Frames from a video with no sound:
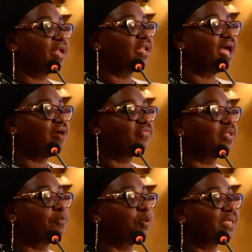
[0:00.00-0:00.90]
that
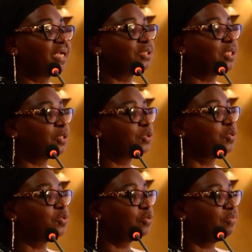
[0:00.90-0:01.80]
have the potential
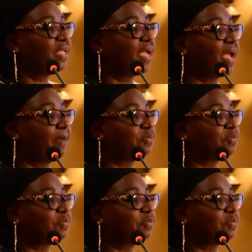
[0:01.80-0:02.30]
to be,